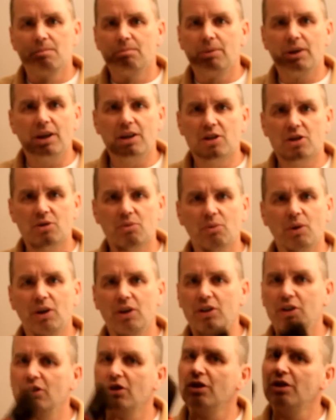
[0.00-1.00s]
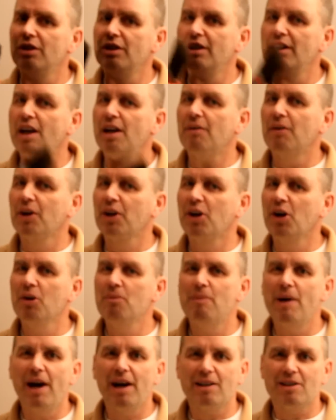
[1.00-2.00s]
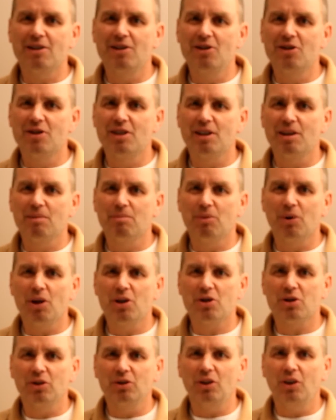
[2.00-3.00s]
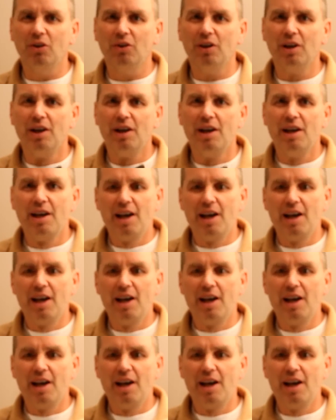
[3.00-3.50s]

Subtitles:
but I swear you'll never go back to using a brush alone.